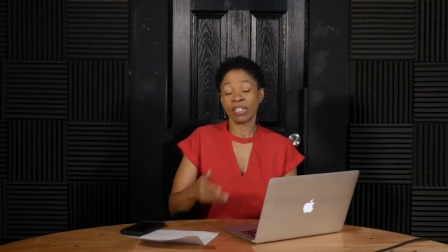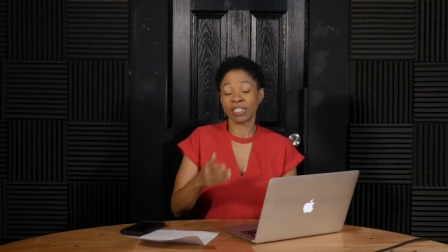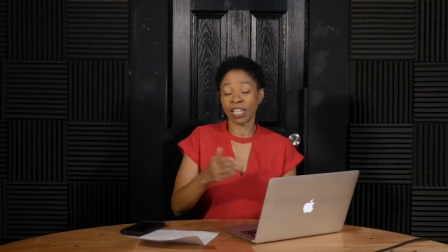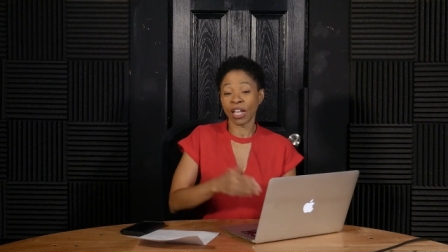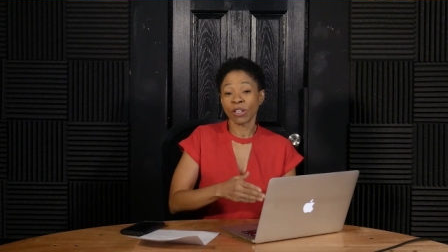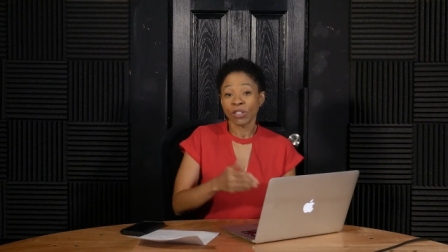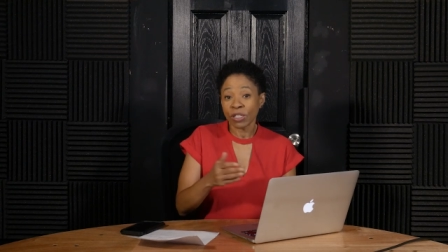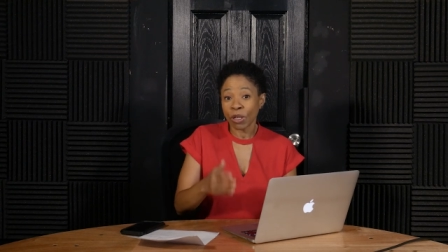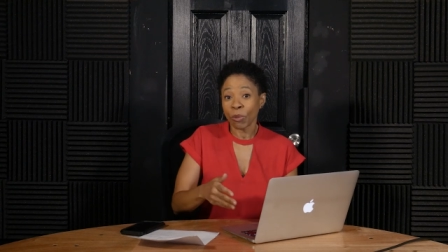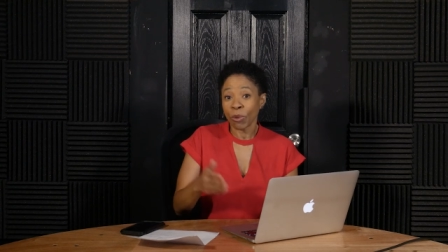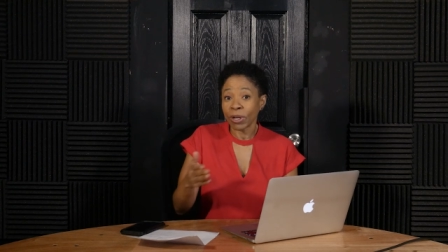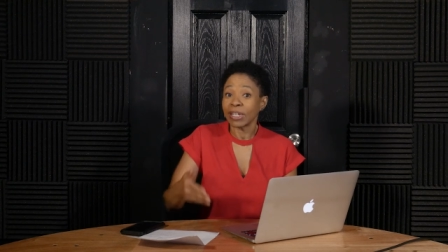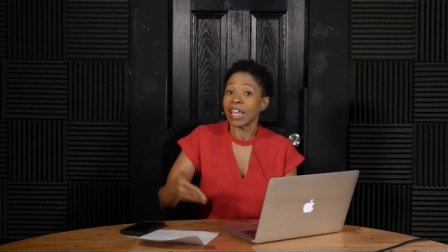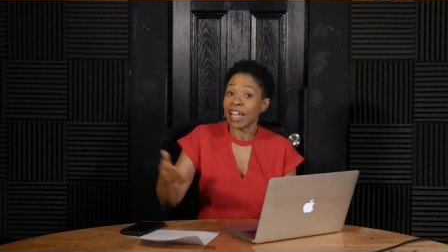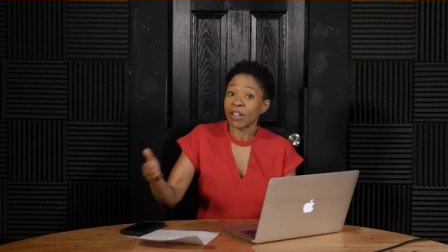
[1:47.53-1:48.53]
Tell
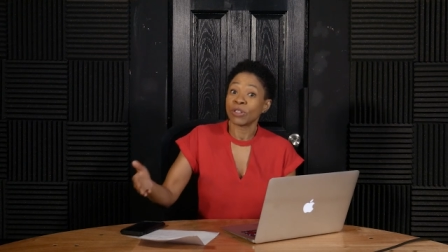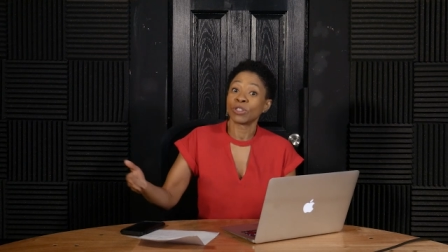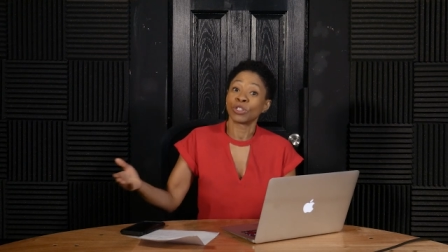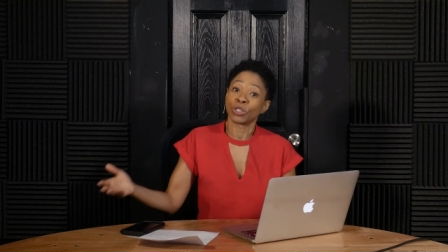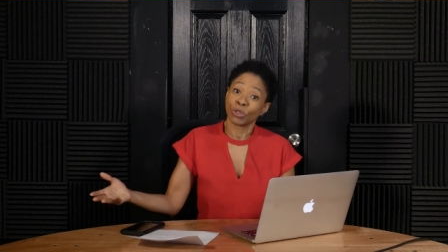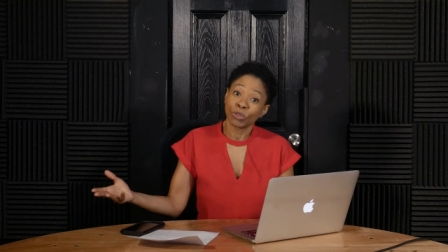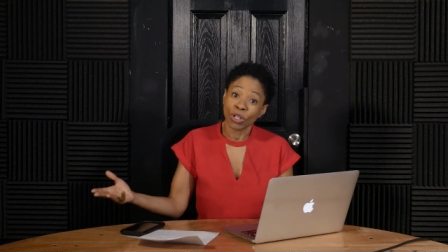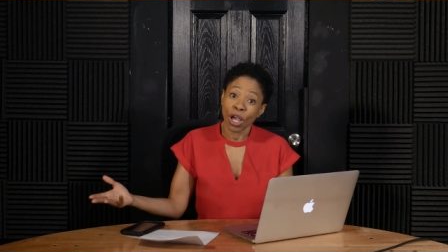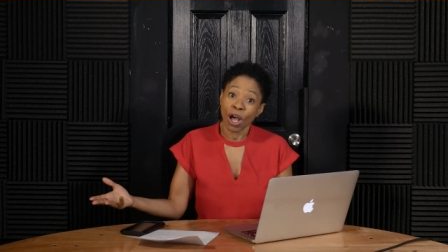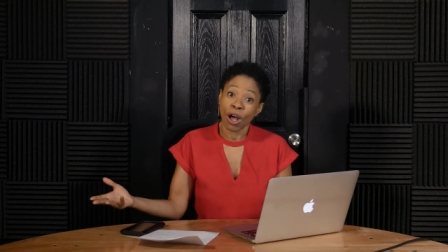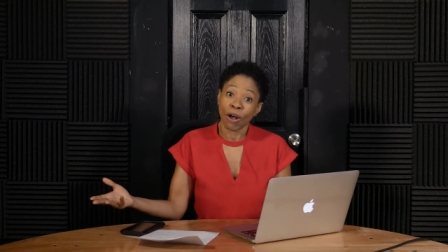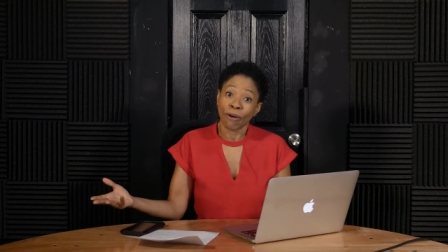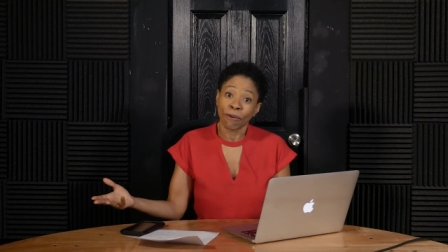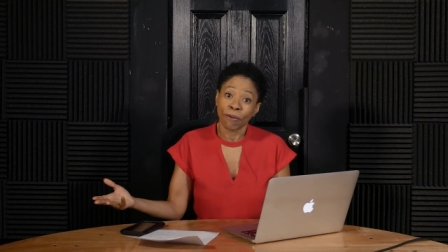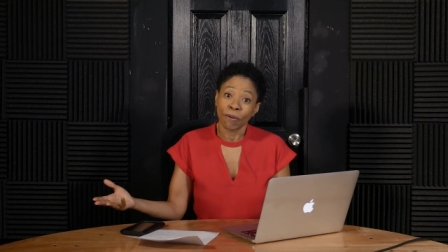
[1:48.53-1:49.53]
someone else you
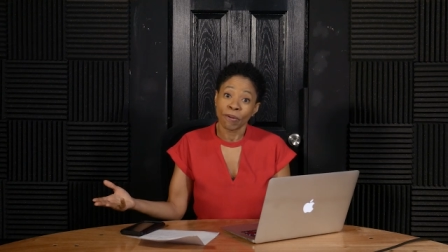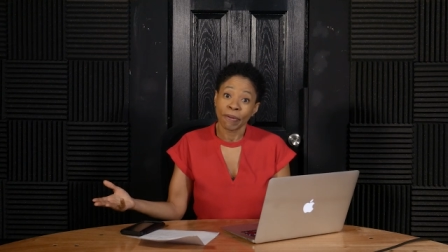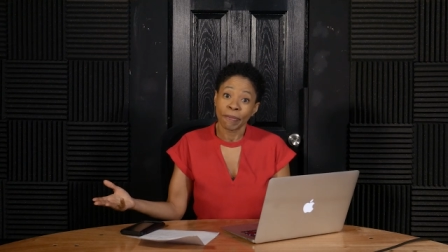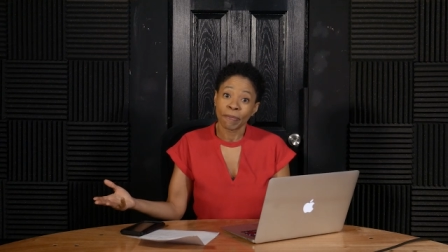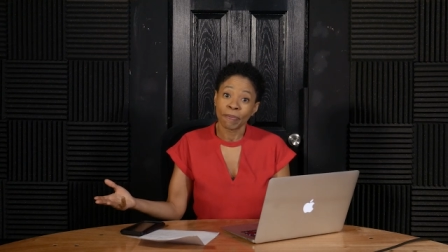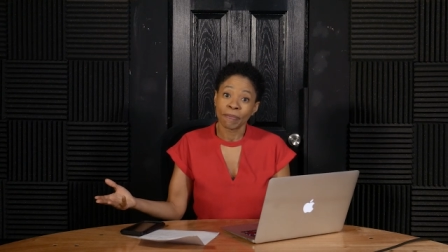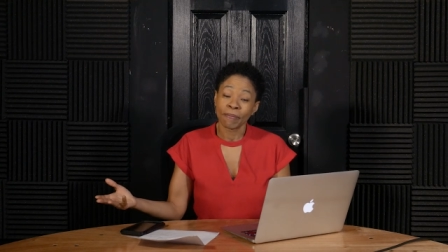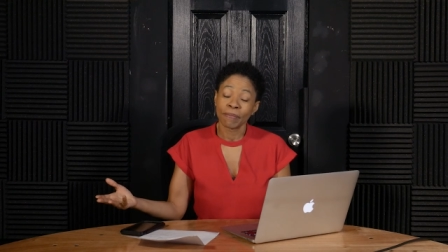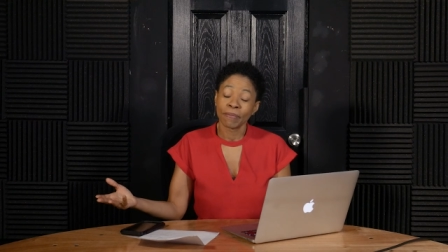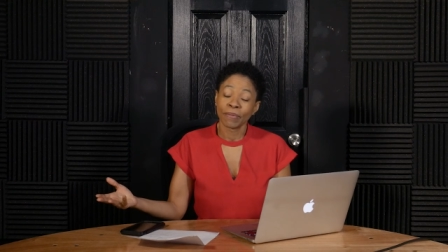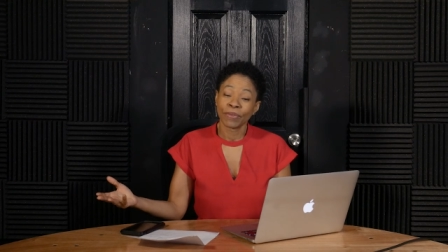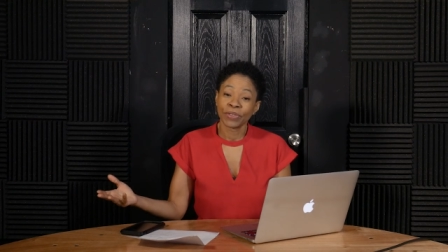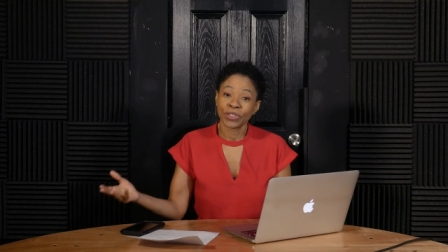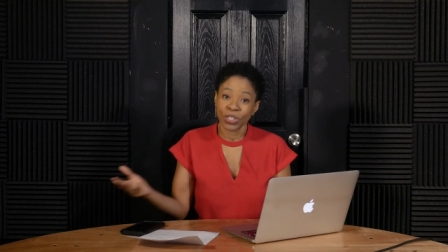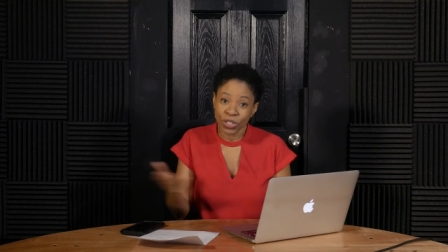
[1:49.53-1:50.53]
know
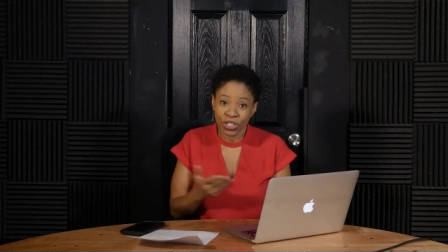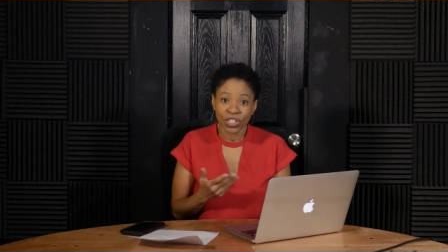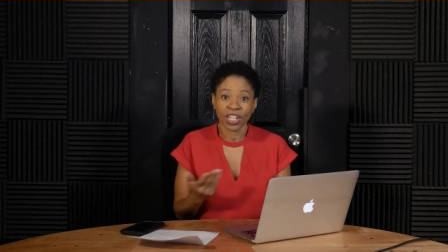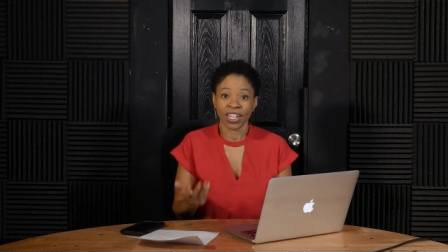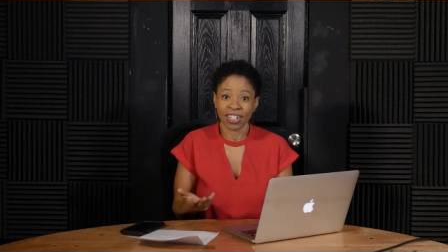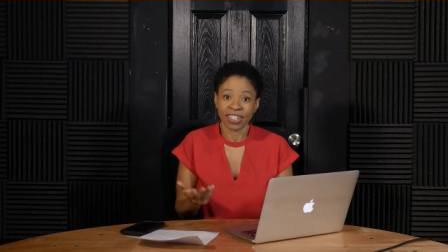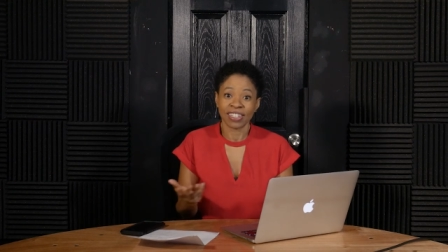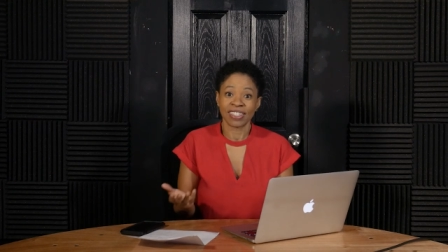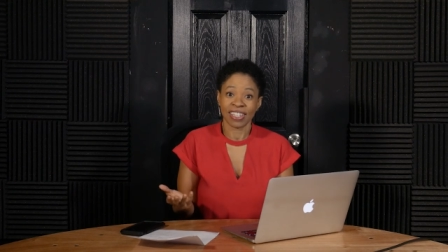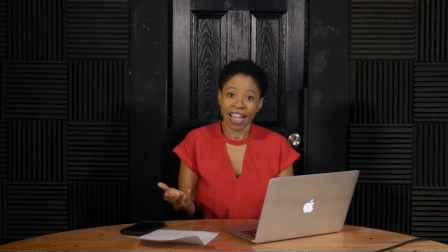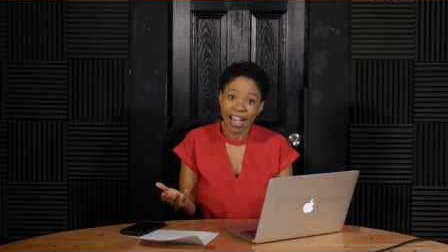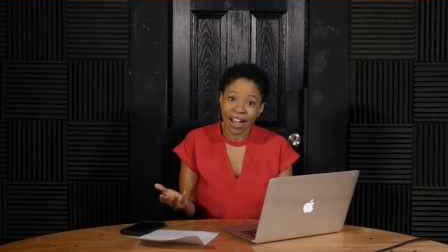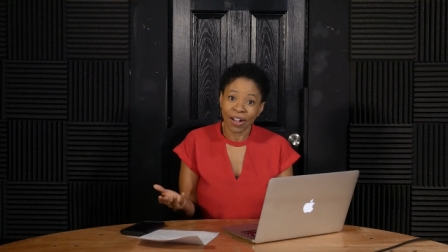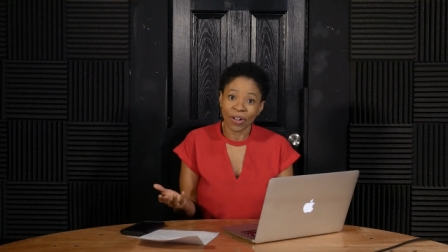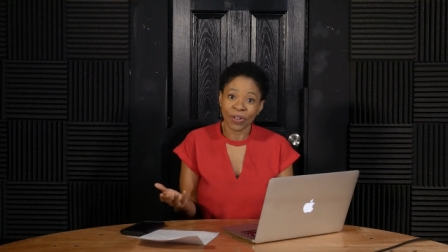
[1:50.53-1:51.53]
to check us
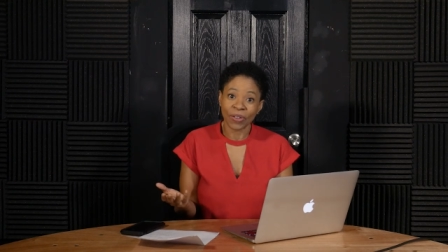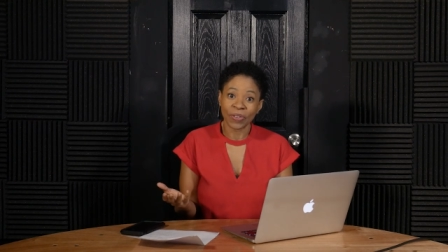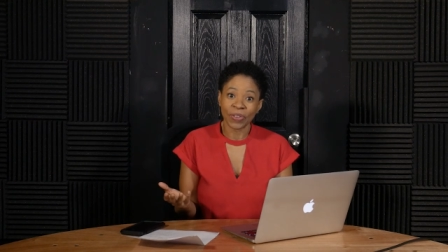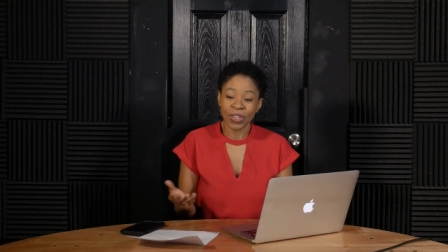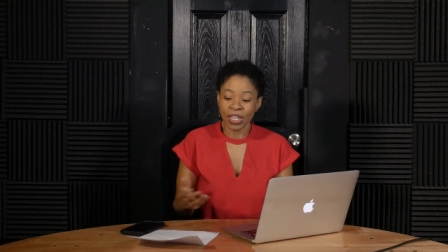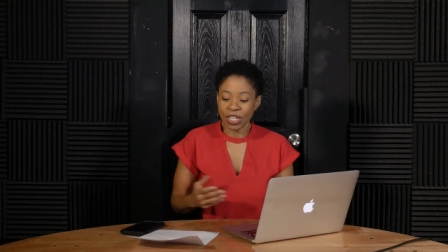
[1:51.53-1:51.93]
out.